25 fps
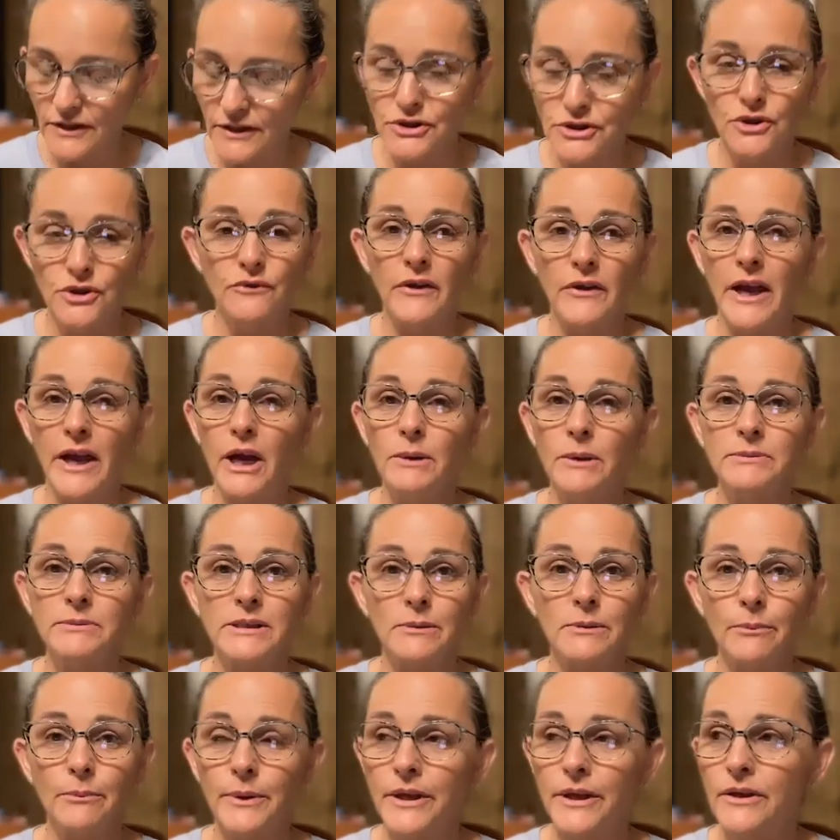That you've
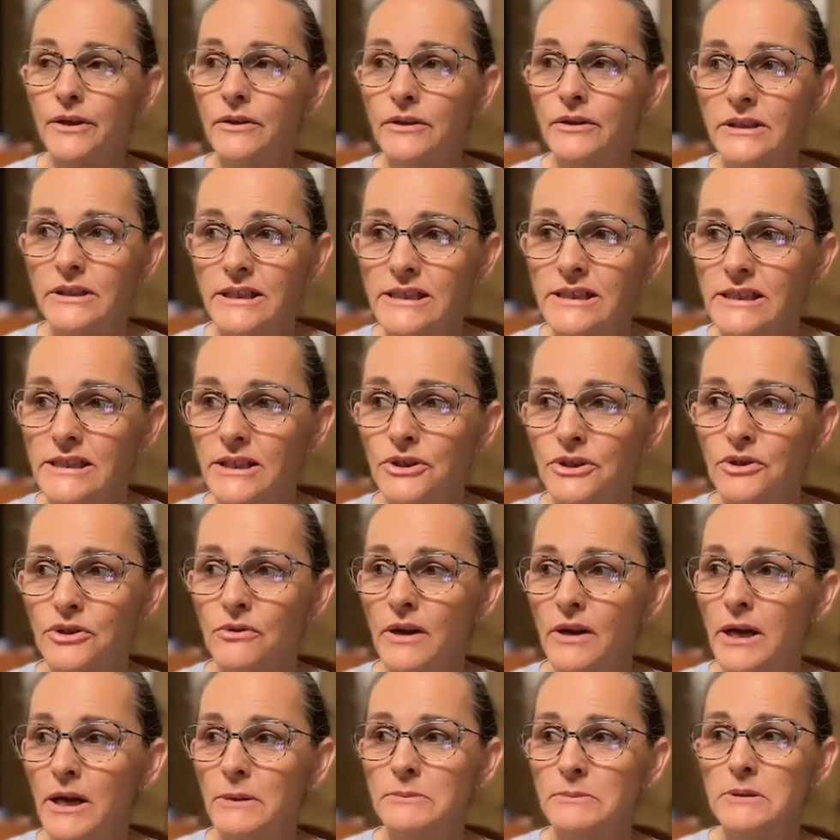helped him build. Listen,
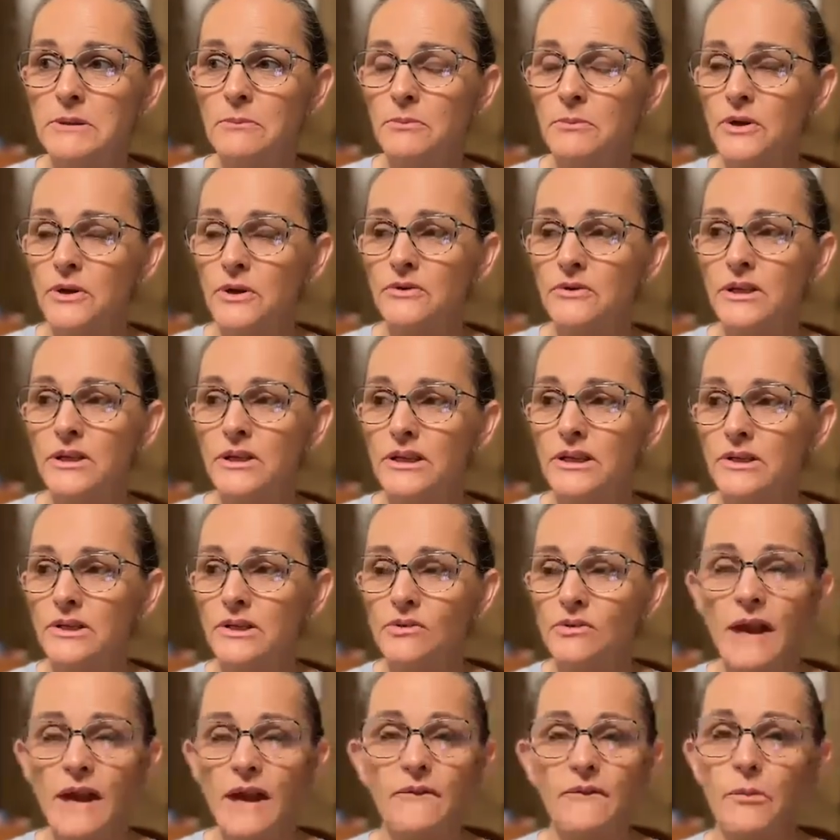you helped him build it.
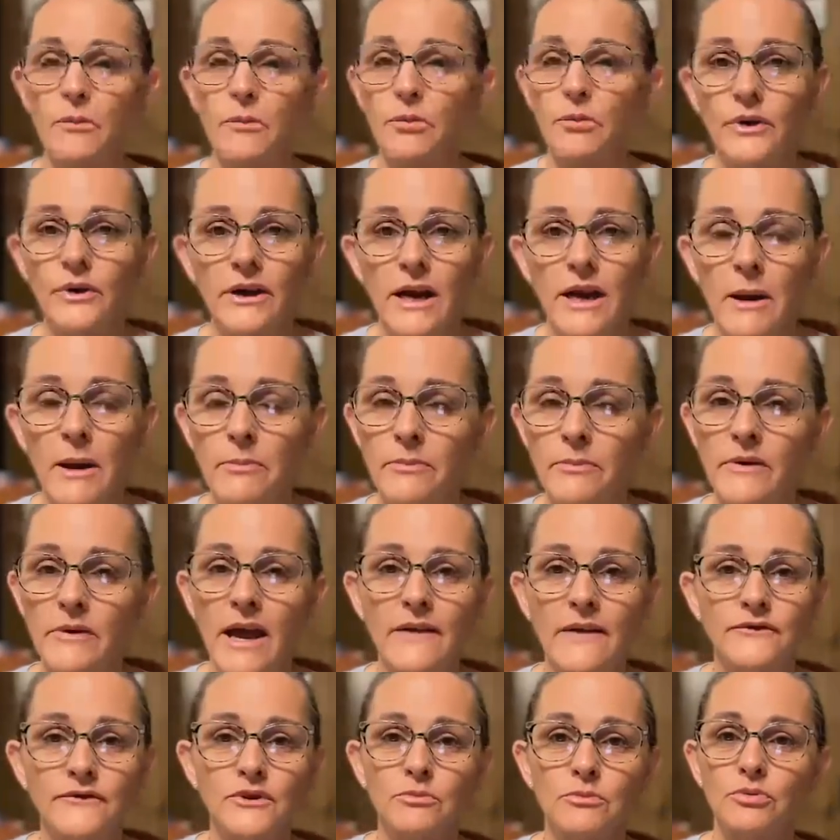You gave him brick
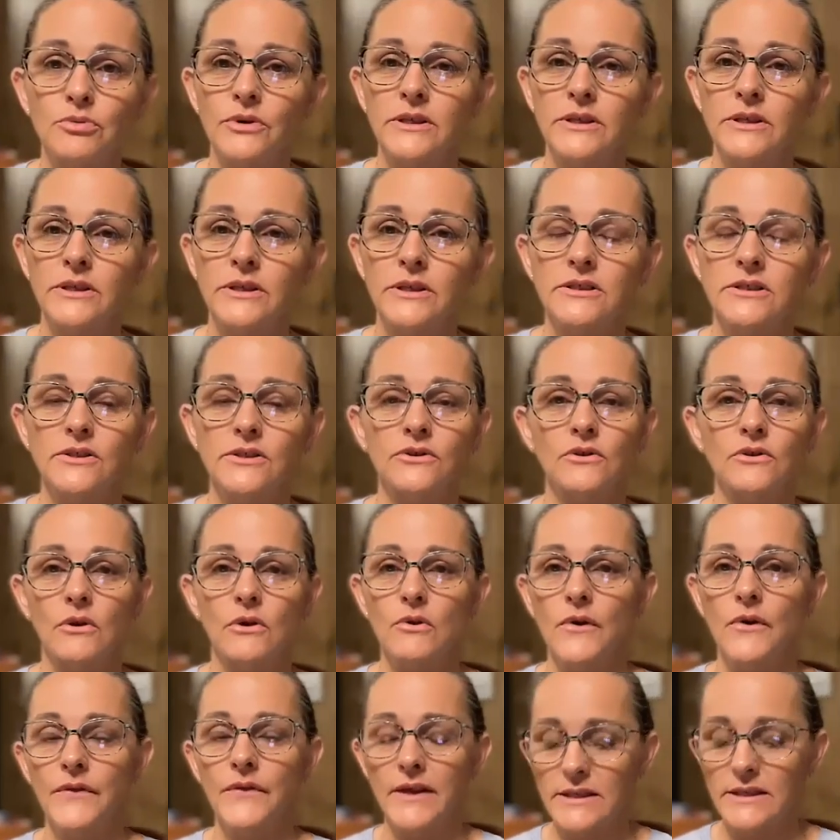after brick to
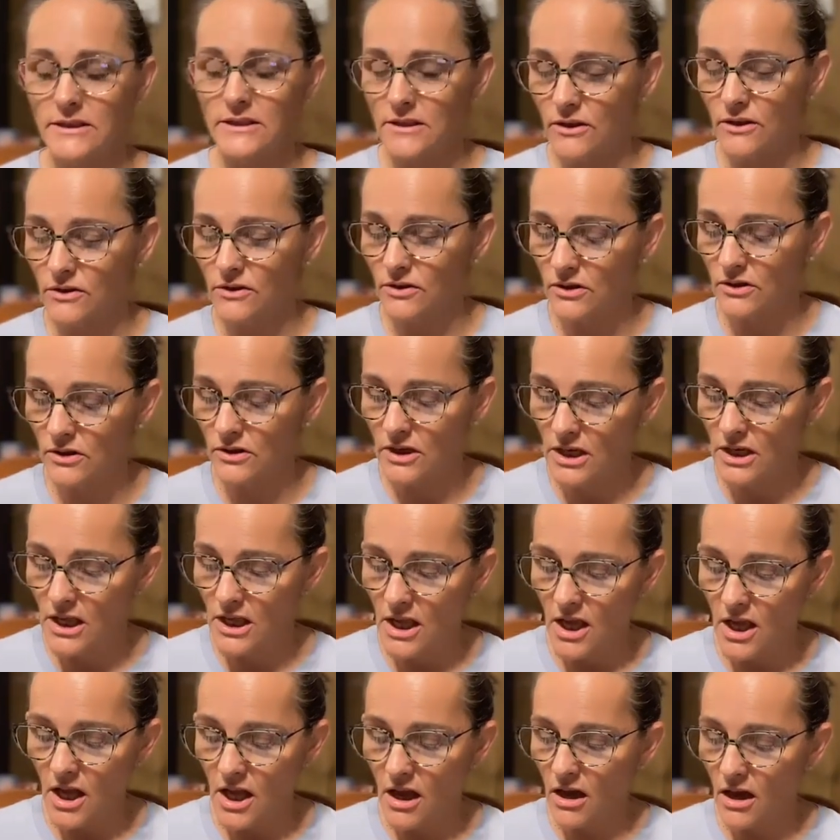throw on that sucker.
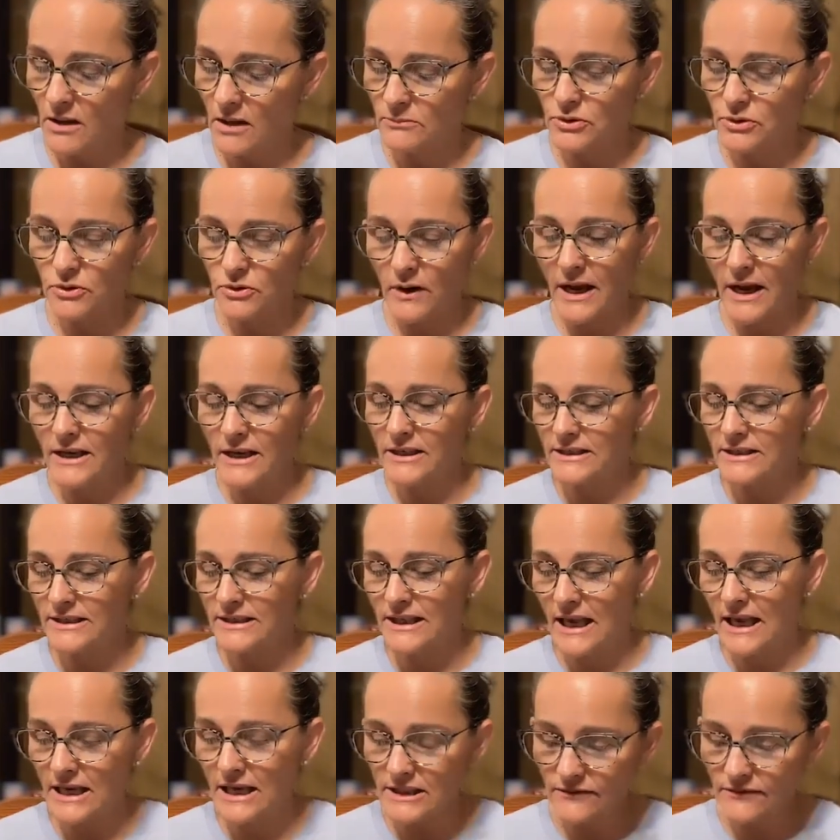Uh, trying to
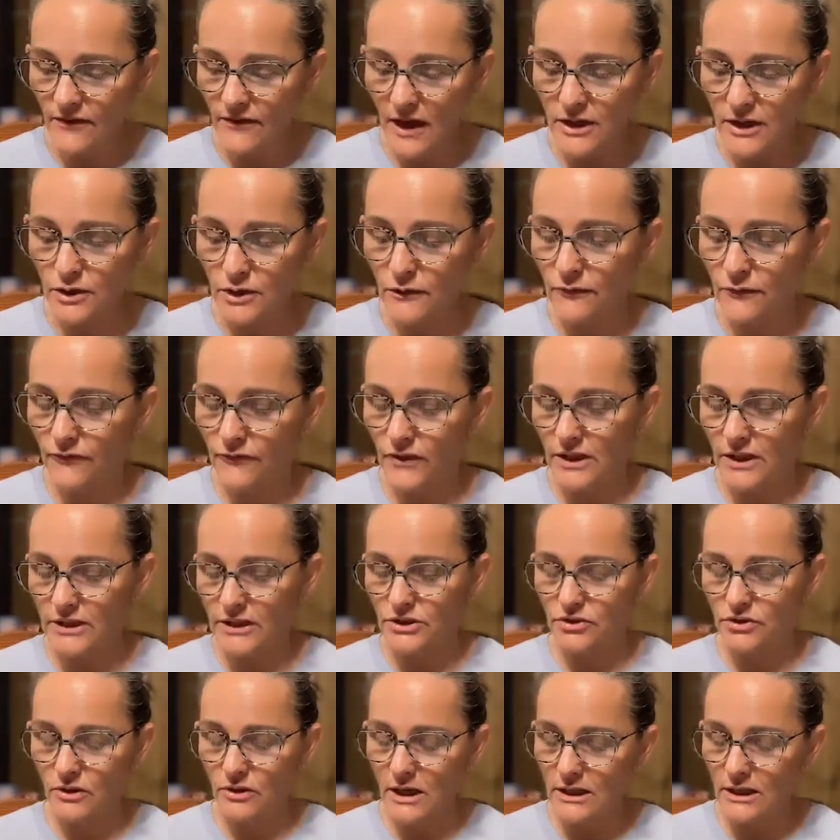satisfy your
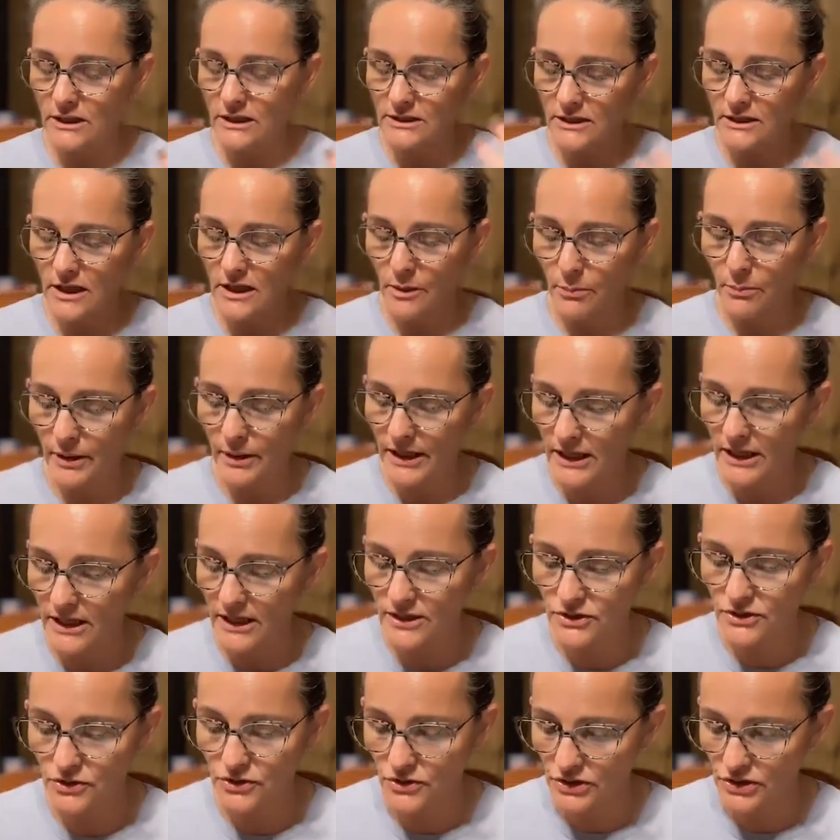flesh, trying to
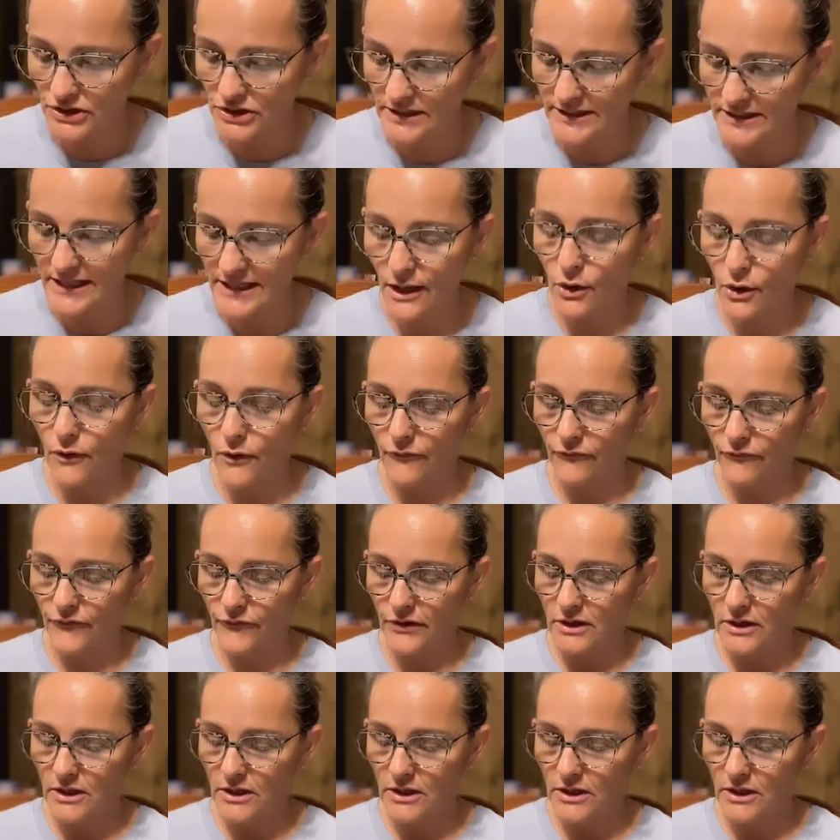appease yourself.